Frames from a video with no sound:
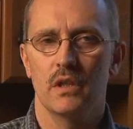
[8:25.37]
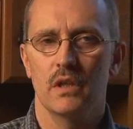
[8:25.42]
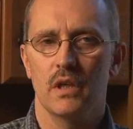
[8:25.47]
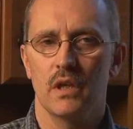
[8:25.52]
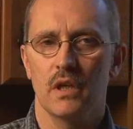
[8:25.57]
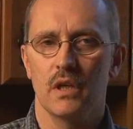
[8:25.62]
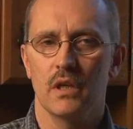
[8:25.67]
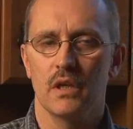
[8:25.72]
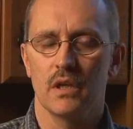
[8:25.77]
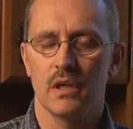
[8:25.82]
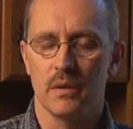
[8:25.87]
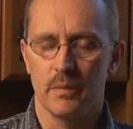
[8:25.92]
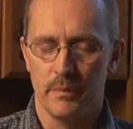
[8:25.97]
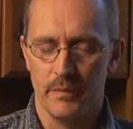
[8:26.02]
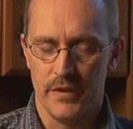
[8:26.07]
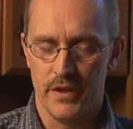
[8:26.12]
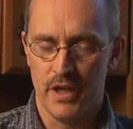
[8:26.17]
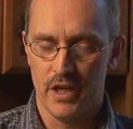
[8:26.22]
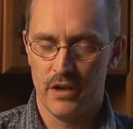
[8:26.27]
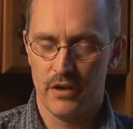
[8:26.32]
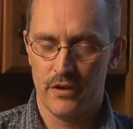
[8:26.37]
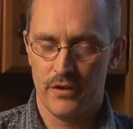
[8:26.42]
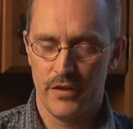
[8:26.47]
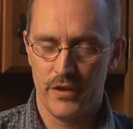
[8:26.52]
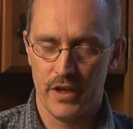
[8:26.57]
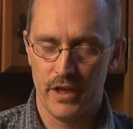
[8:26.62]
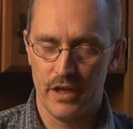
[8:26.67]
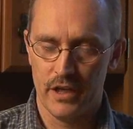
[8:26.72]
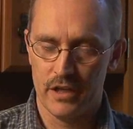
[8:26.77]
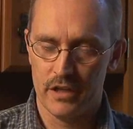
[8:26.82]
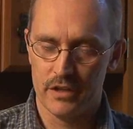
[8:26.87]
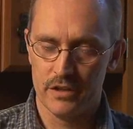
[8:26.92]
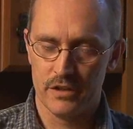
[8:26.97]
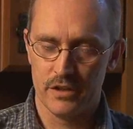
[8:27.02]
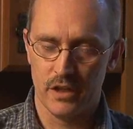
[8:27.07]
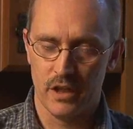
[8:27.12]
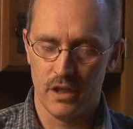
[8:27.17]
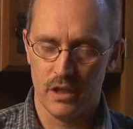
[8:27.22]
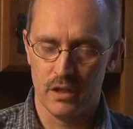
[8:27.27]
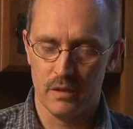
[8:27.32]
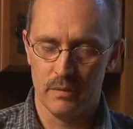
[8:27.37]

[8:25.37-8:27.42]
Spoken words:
The other thing is,